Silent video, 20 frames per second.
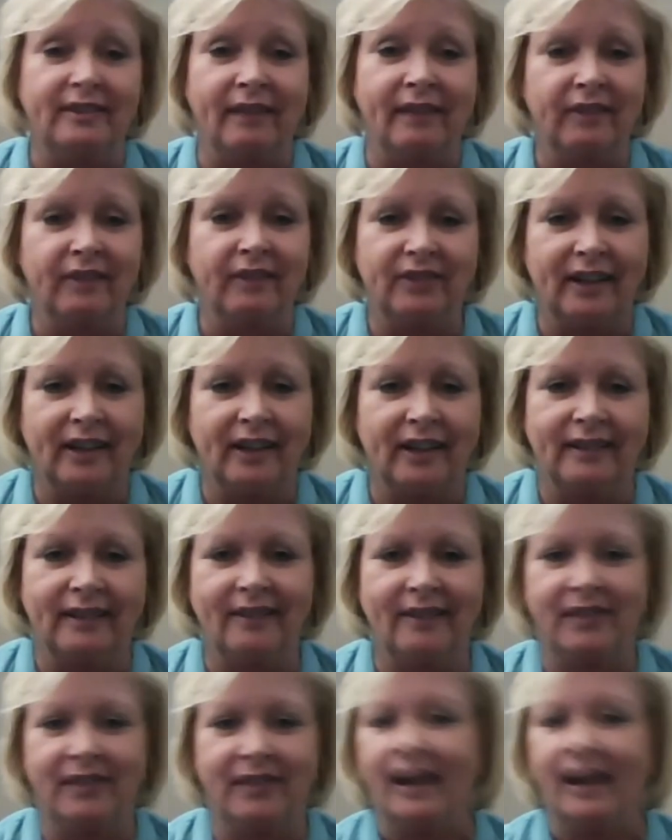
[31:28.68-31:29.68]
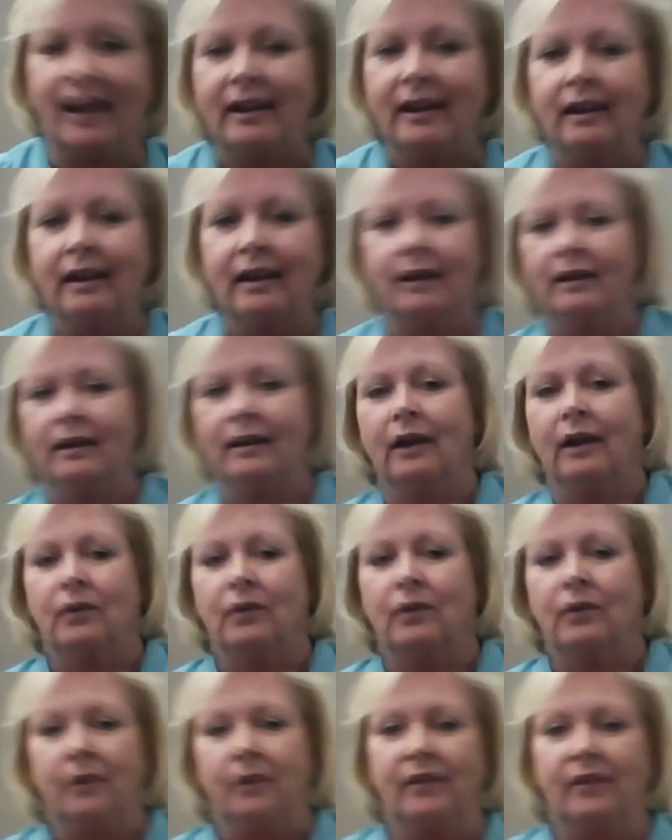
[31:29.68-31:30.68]
second of the day. Yeah, with
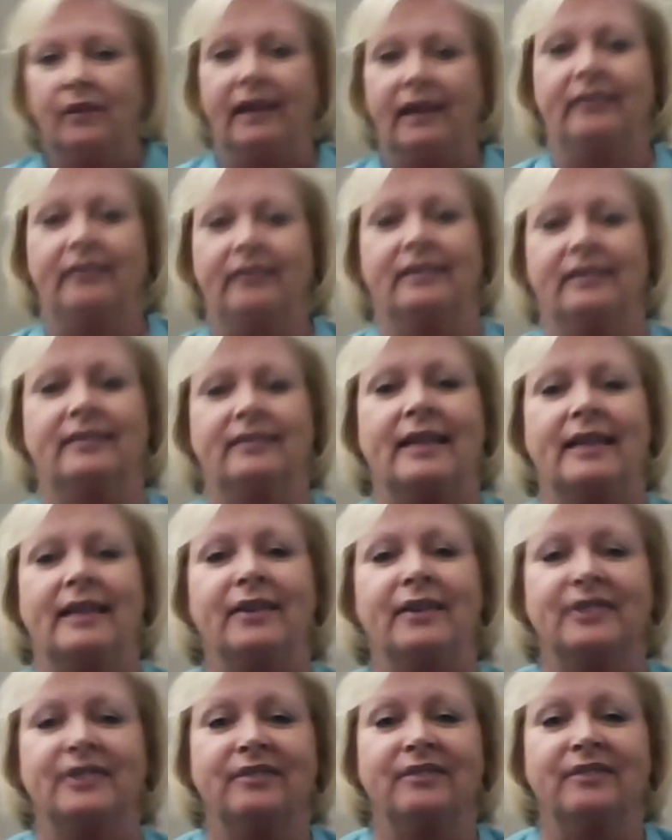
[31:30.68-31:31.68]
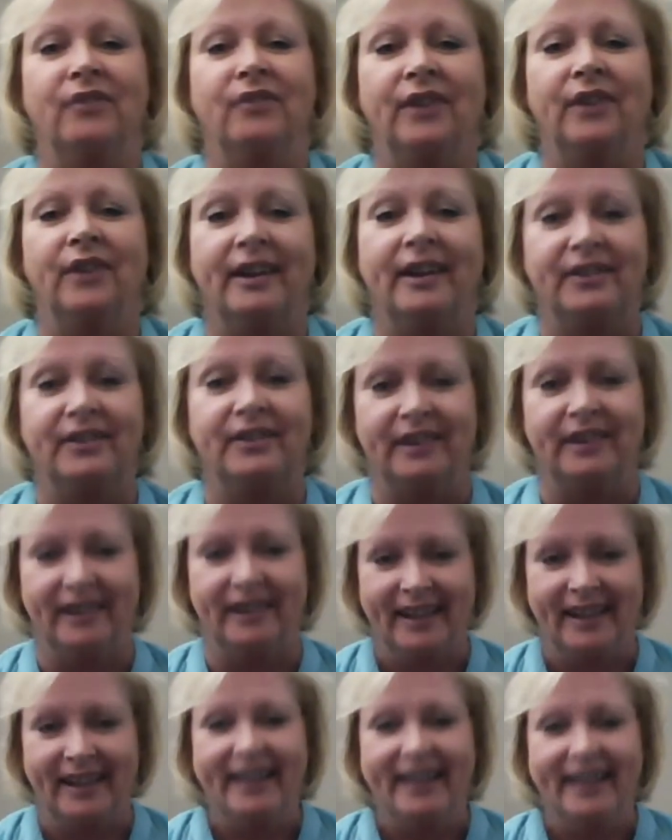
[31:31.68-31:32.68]
86,400
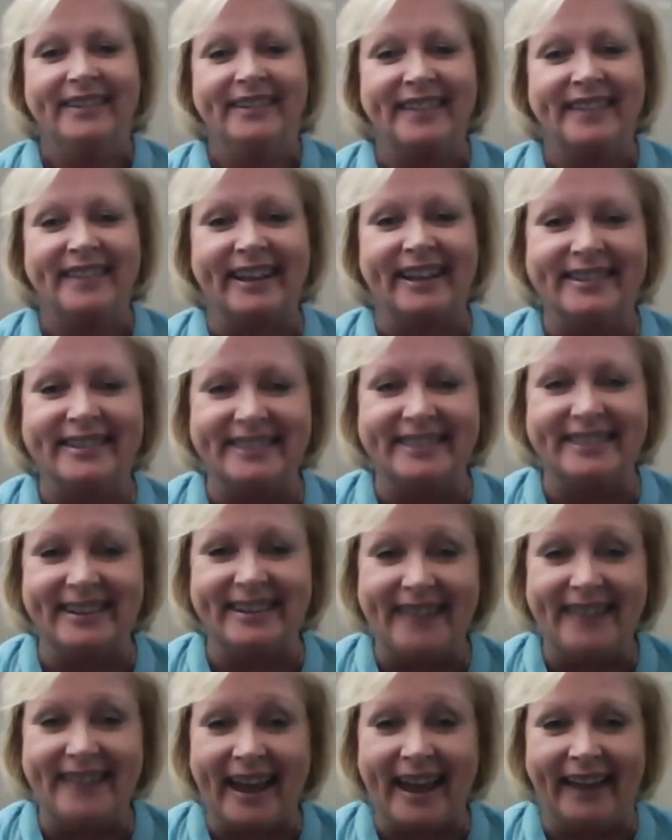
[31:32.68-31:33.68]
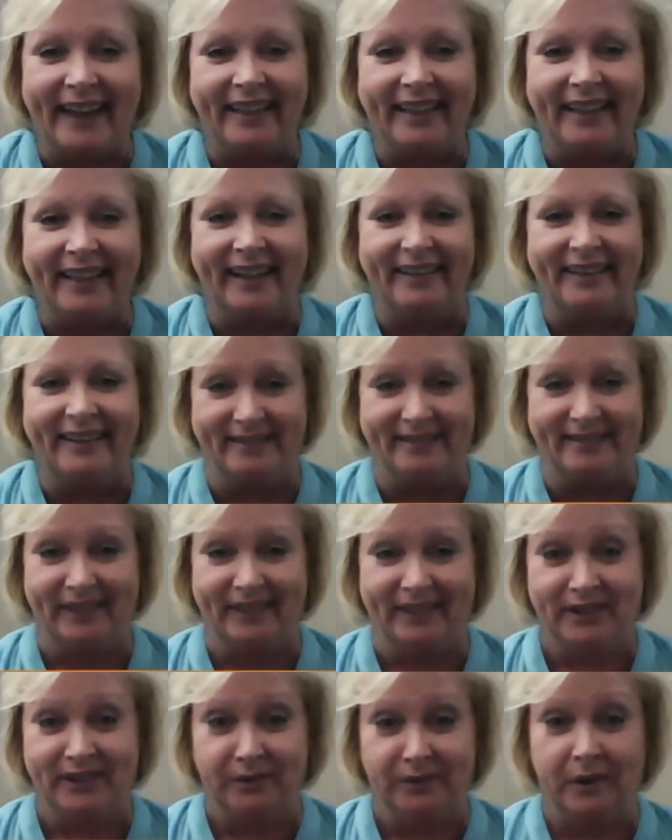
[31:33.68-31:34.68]
seconds in a day, that
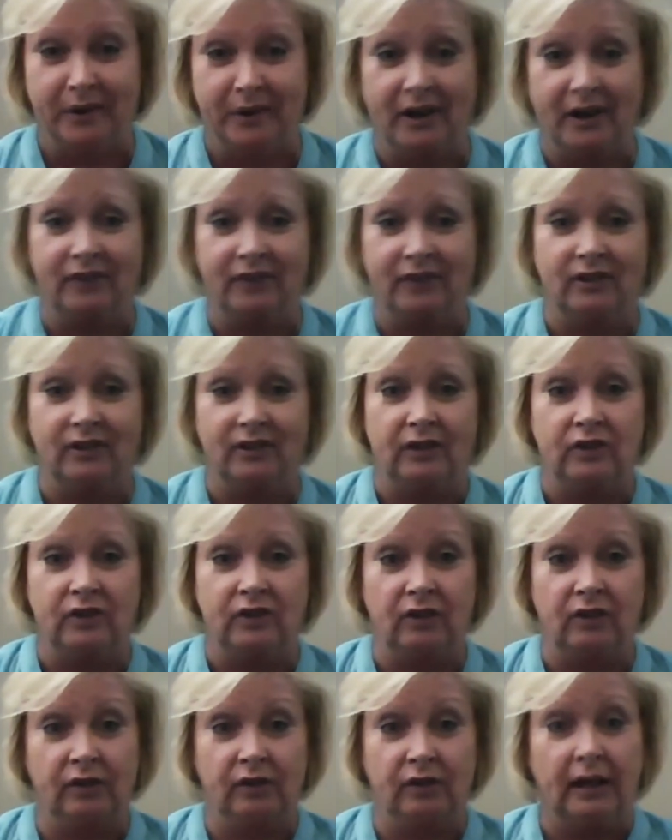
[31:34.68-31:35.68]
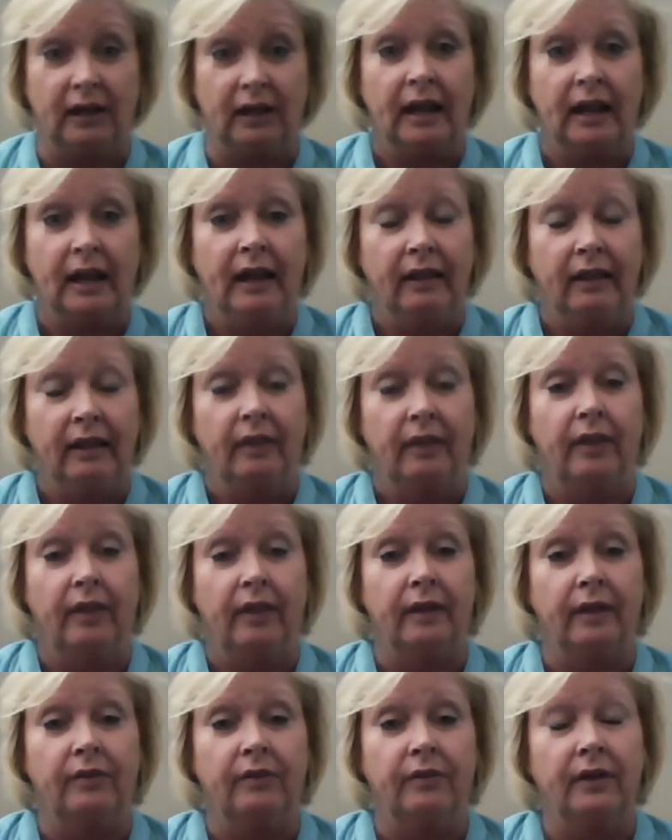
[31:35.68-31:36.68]
we're constantly changing.
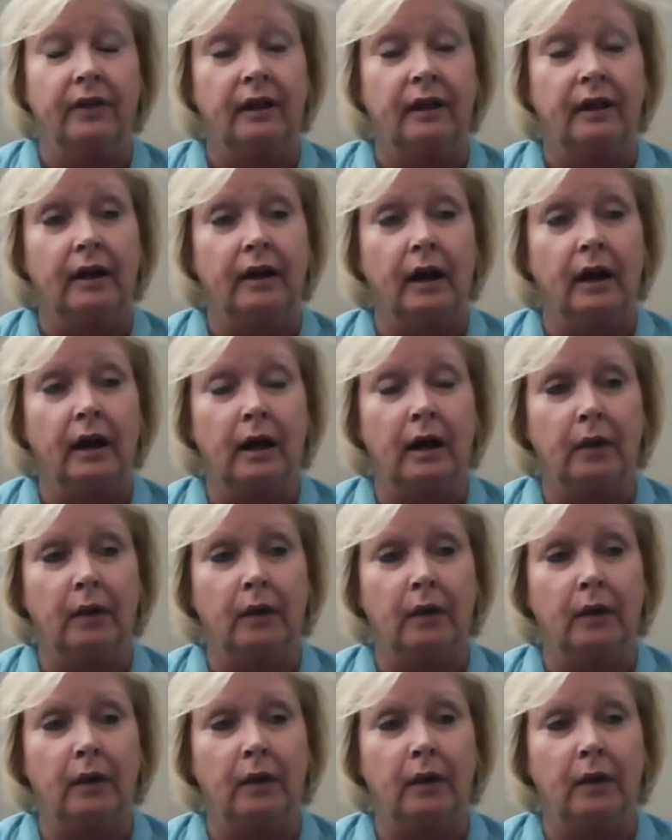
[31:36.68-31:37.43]
What